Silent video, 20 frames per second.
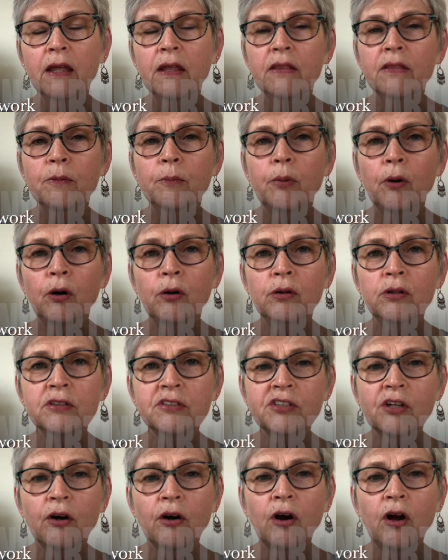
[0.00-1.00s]
The
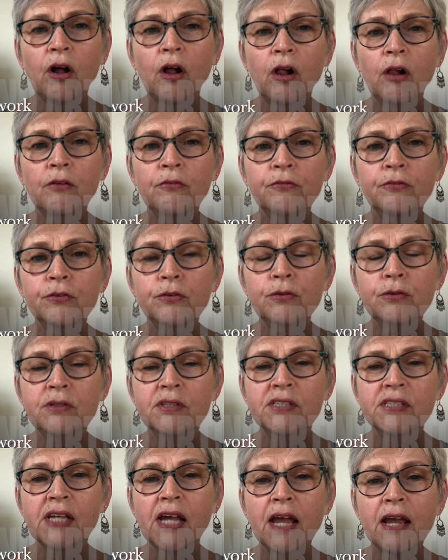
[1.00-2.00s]
bowls are all food
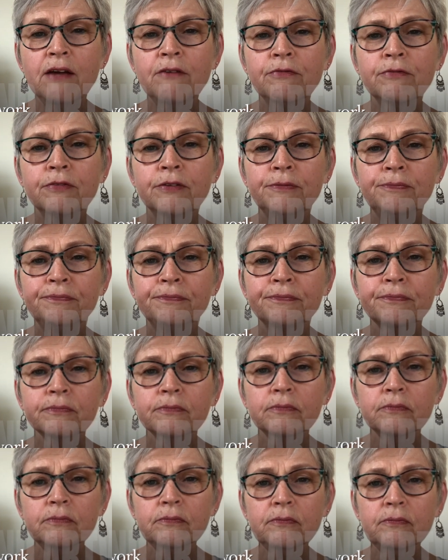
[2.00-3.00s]
safe
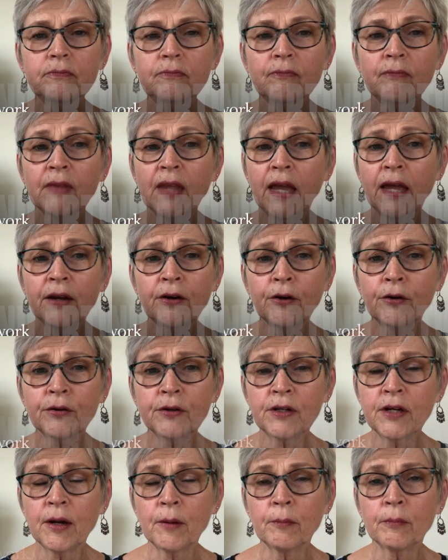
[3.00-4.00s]
and are
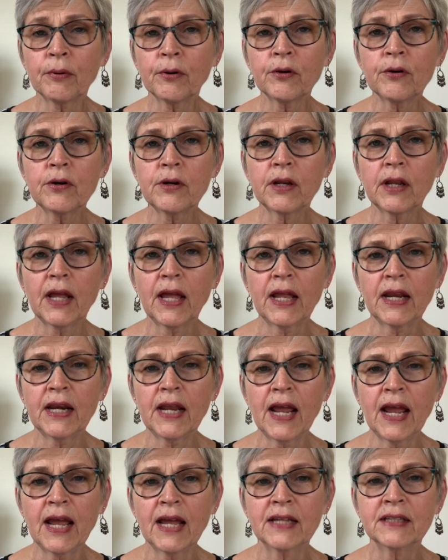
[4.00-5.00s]
numbered and
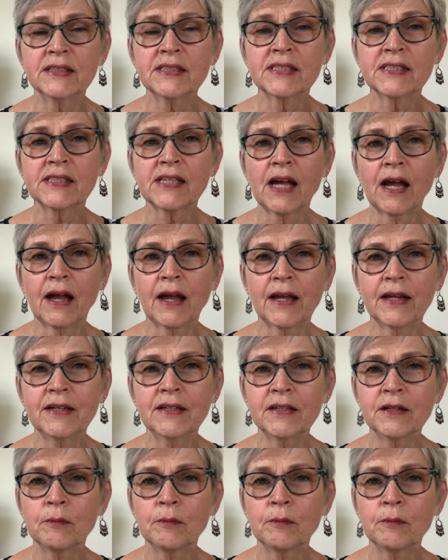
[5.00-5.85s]
hand signed